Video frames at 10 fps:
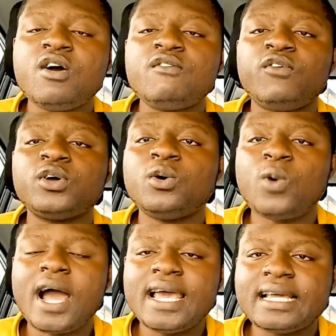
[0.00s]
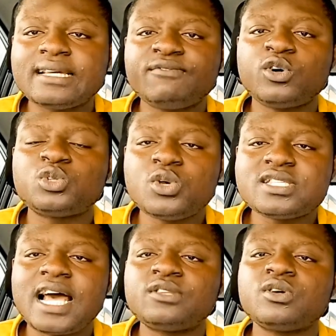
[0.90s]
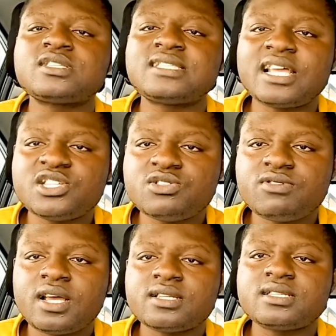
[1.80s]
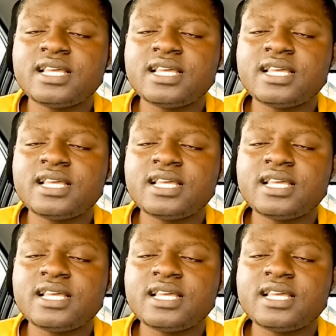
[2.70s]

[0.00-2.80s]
For your WAEC, for those that are not Nigerians,